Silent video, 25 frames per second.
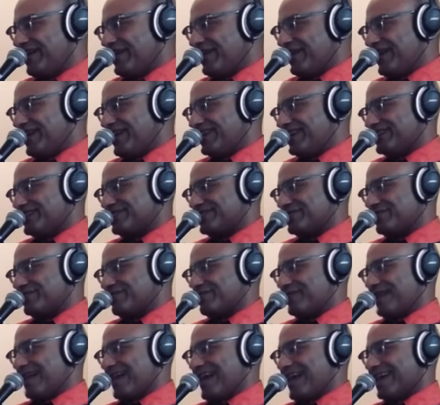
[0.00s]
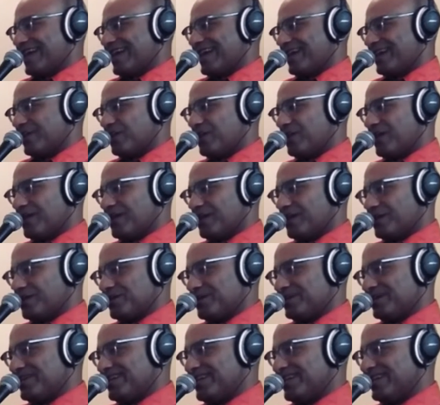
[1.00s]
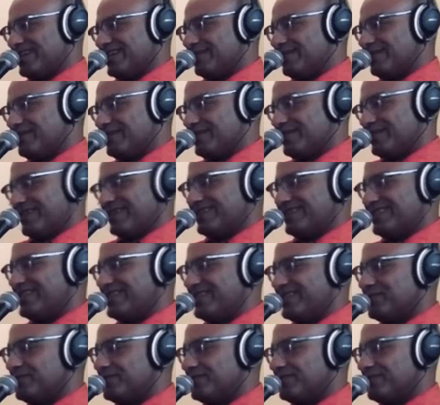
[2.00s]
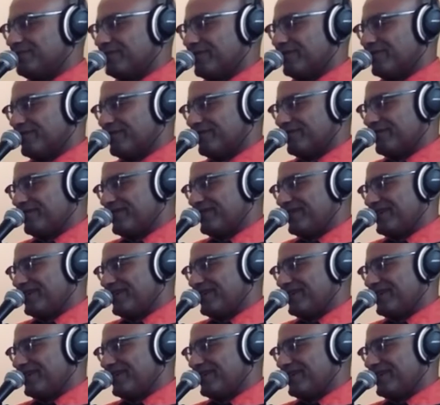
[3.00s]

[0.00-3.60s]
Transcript: then stood back and watched the dead continue to burn.